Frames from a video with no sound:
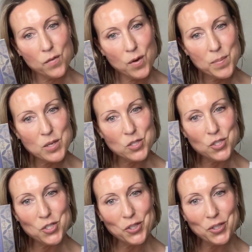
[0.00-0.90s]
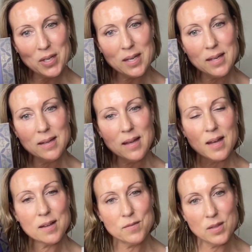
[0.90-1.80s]
From the Journey
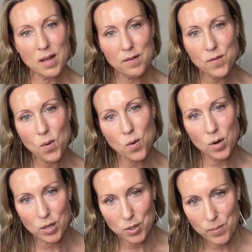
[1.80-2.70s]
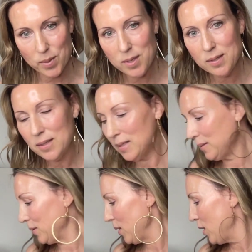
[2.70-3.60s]
of Love Oracle Book,
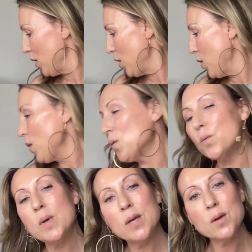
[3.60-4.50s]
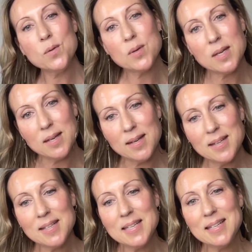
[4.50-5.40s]
we are
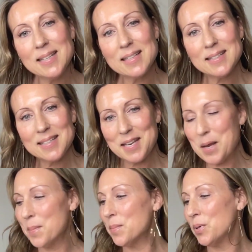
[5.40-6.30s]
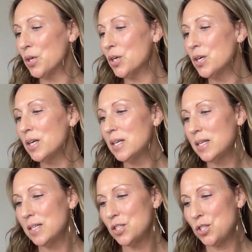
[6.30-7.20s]
reading number
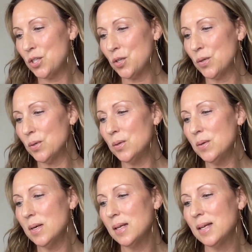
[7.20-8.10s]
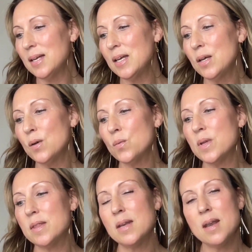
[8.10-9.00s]
2,
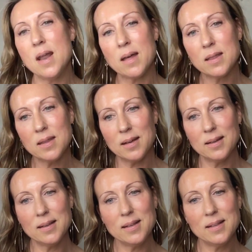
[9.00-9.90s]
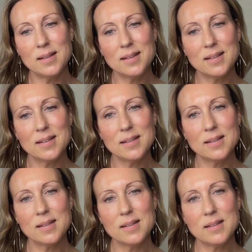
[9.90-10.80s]
Within Nothing,
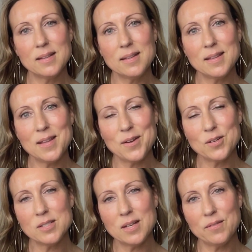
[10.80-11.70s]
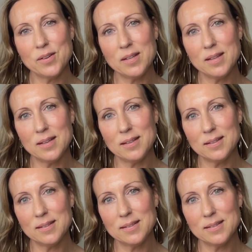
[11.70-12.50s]
There is Everything.